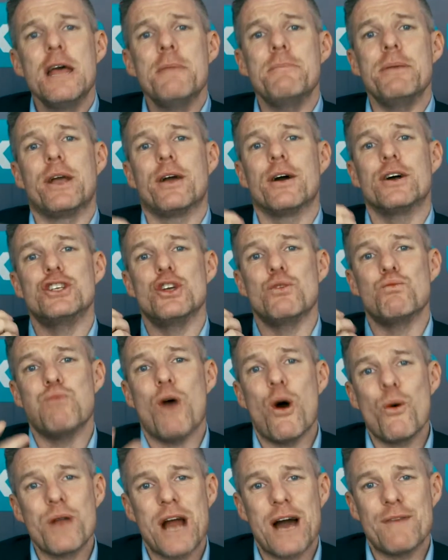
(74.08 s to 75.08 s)
because you
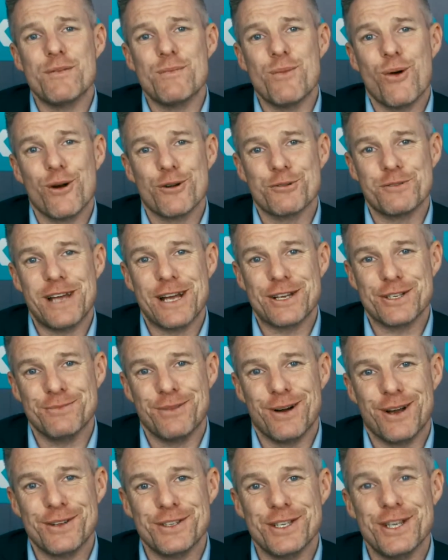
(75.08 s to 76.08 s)
won't have a mortgage protection
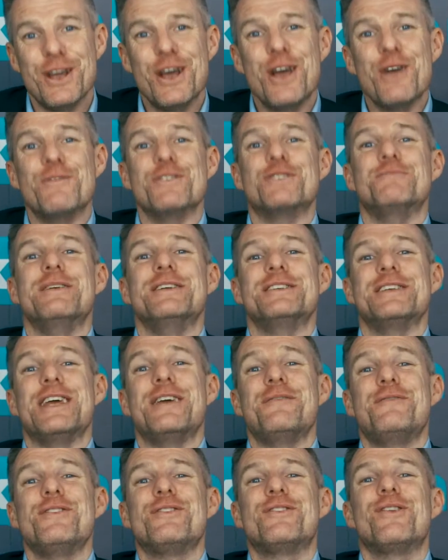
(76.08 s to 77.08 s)
policy, which means
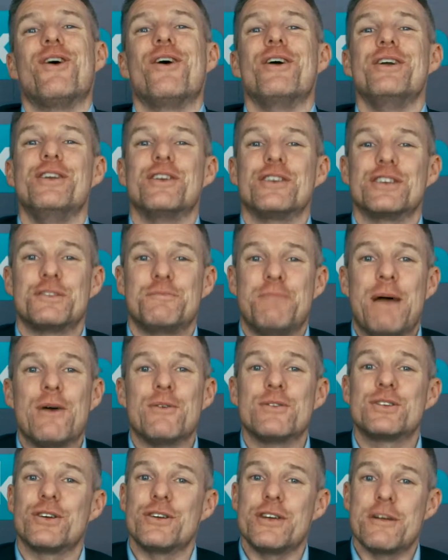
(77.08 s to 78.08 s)
if you die, your
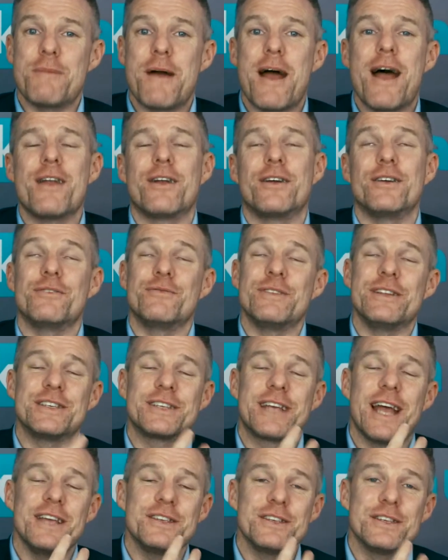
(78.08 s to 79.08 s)
spouse or your partner in this
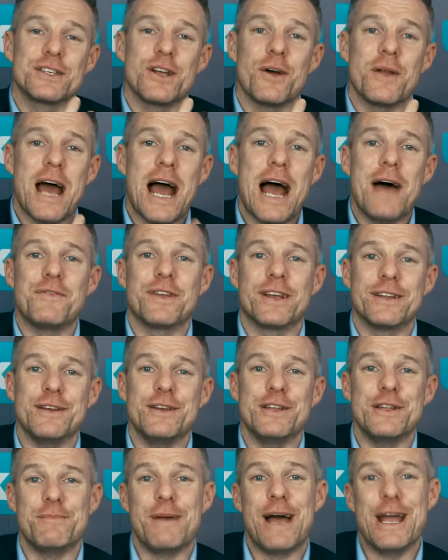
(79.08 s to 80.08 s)
case is going to have to
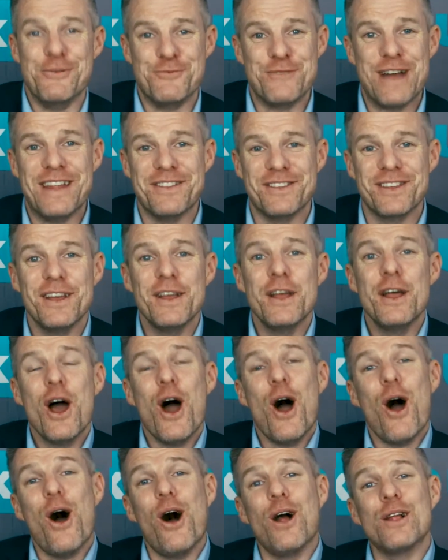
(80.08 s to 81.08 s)
continue to pay rent.
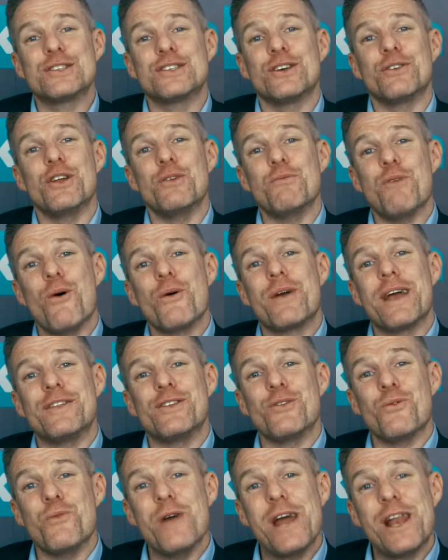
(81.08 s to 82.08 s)
Also, they won't get
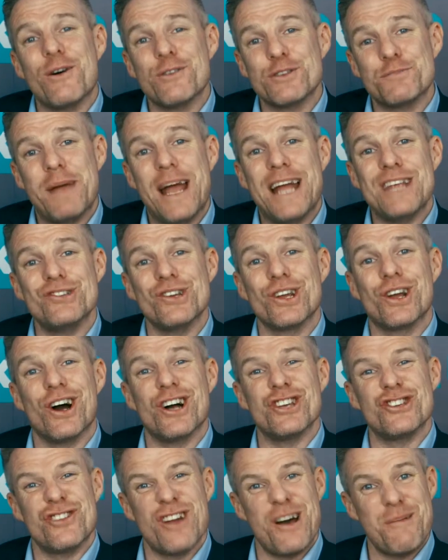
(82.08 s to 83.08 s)
the widow's pension
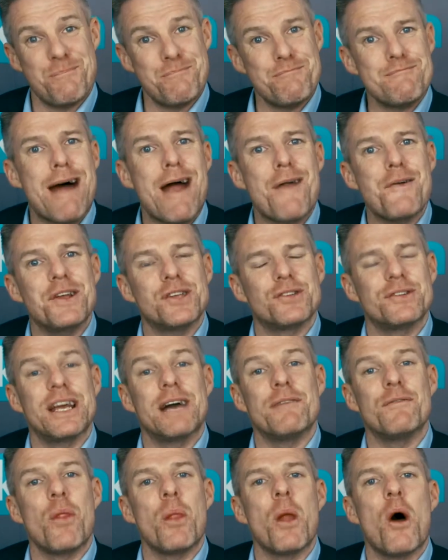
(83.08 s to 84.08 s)
because you're not married, so they
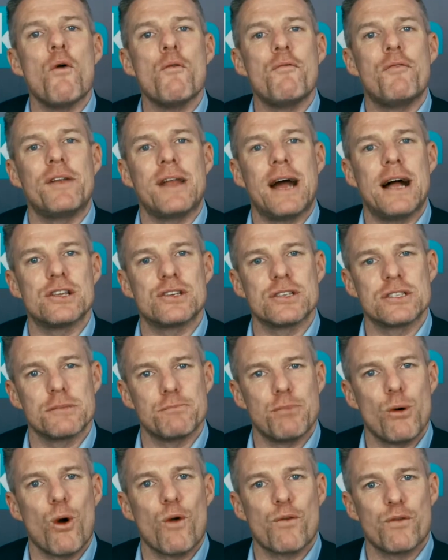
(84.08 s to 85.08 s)
have no financial
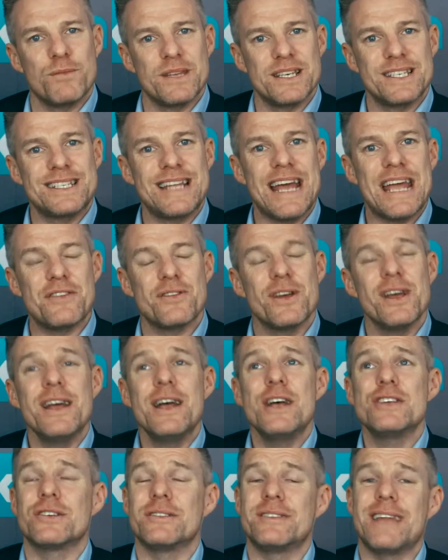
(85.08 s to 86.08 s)
support from the state.
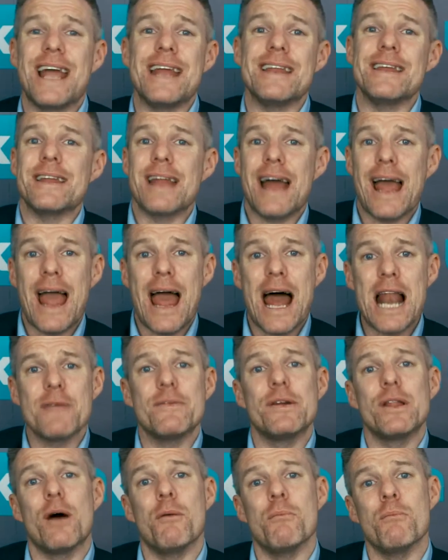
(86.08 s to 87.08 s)
So they need a hell
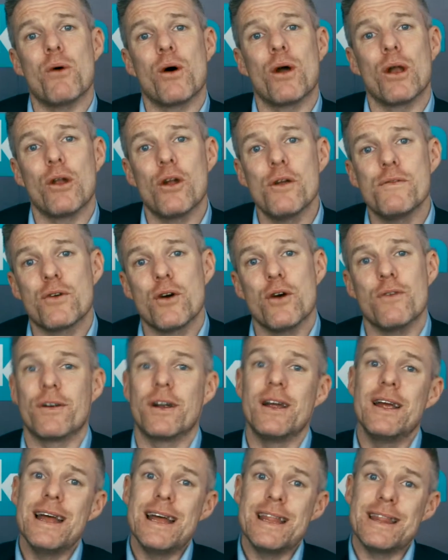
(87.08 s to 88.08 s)
of a lot more life
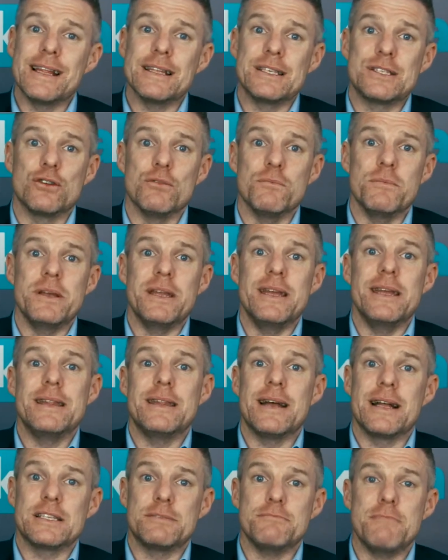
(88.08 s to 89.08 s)
cover than somebody
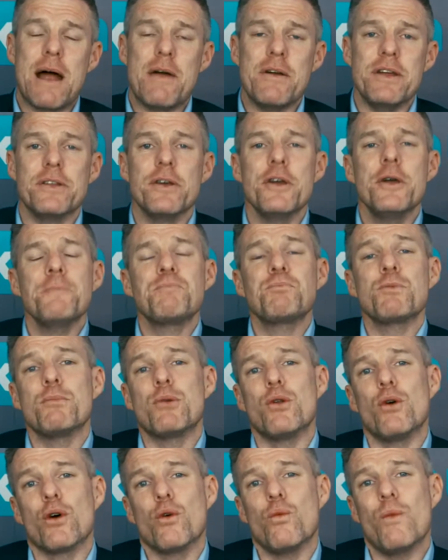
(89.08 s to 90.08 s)
that's married.
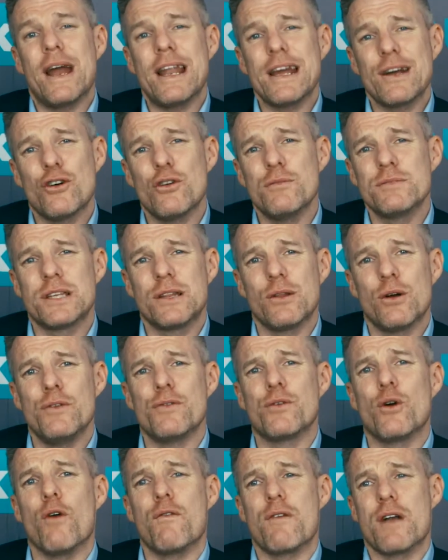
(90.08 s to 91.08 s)
But look, when it comes to
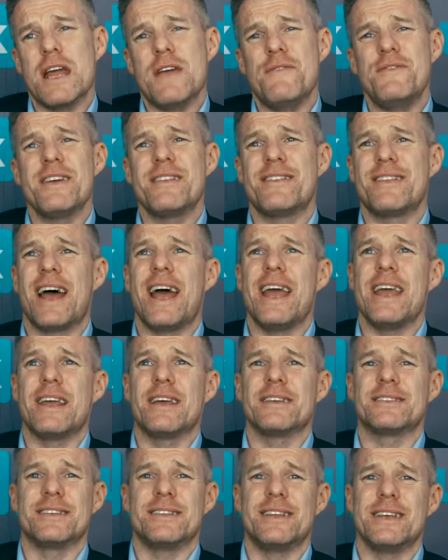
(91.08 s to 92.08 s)
life cover, if you
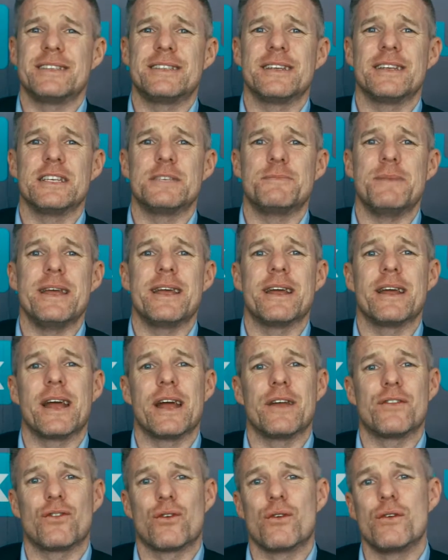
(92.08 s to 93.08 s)
take, statistically speaking,
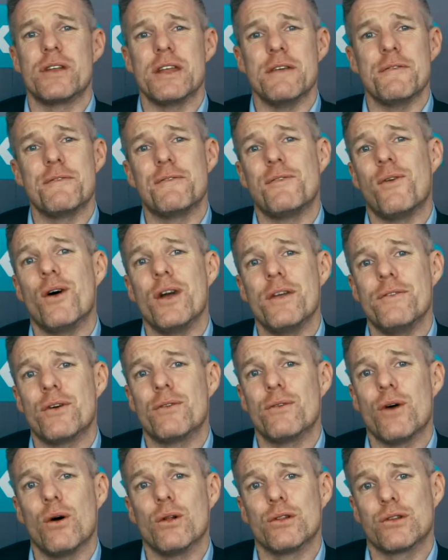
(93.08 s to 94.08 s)
a
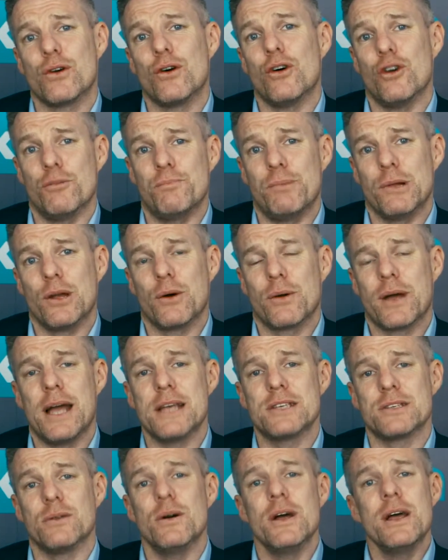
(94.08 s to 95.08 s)
35-year-old couple,
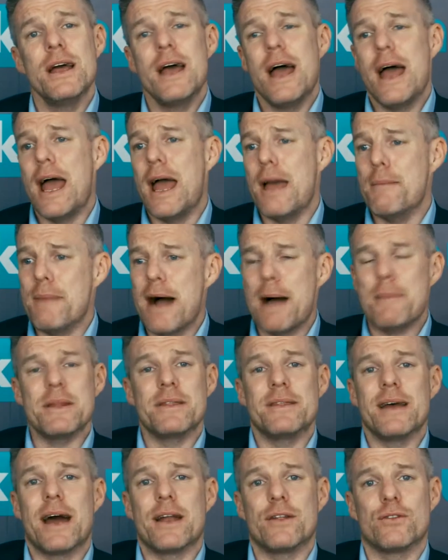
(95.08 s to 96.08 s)
okay, so mum
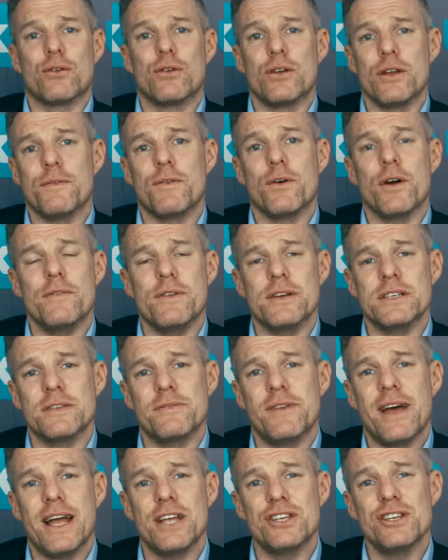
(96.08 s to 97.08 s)
and dad are 35 years
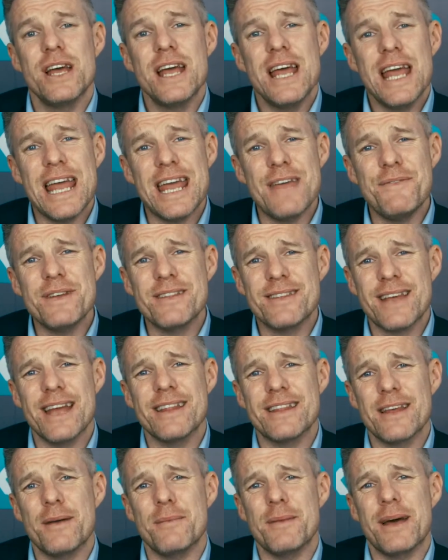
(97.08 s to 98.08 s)
of age, if you
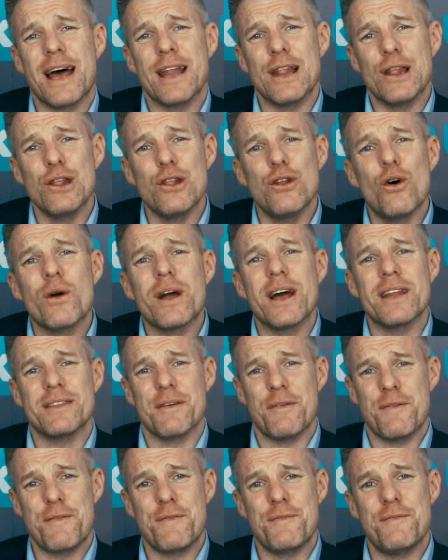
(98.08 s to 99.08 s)
take them and look at
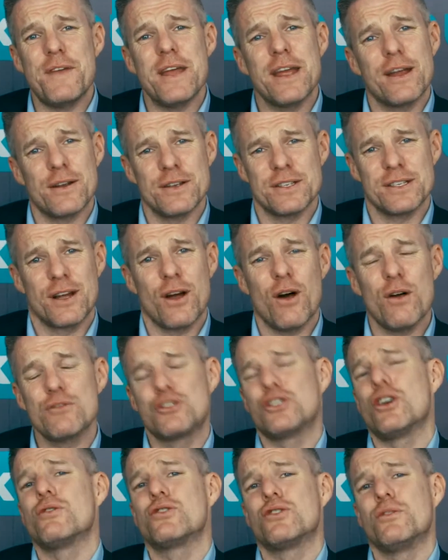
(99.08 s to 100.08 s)
the figures, I'm going to
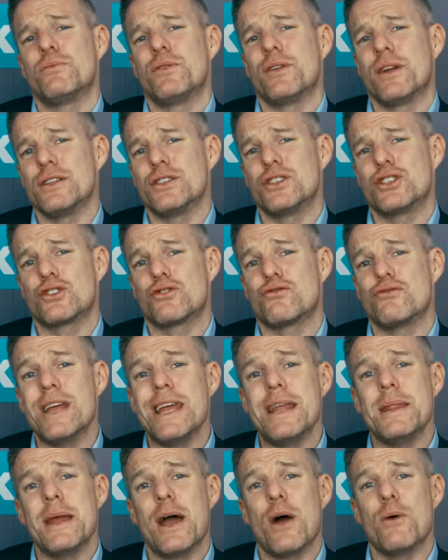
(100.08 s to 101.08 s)
show something on
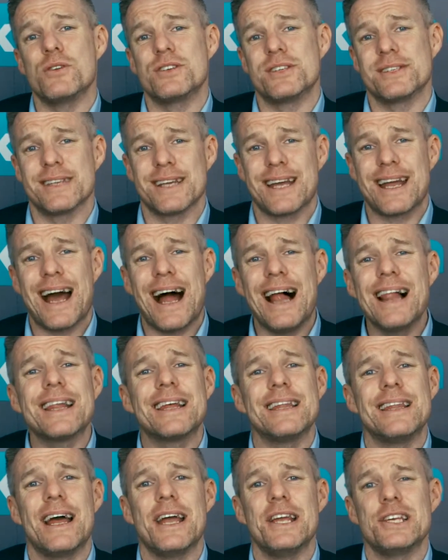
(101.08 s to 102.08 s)
screen now, which is a
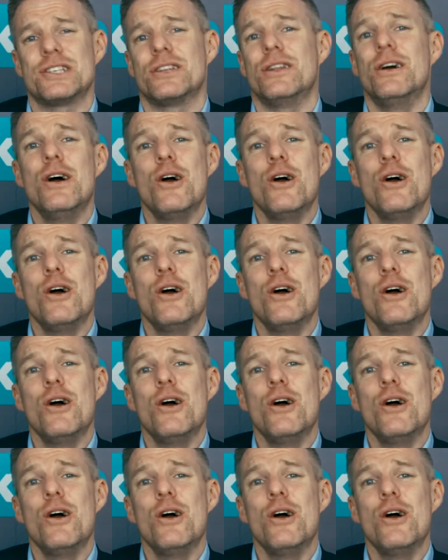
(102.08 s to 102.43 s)
calculation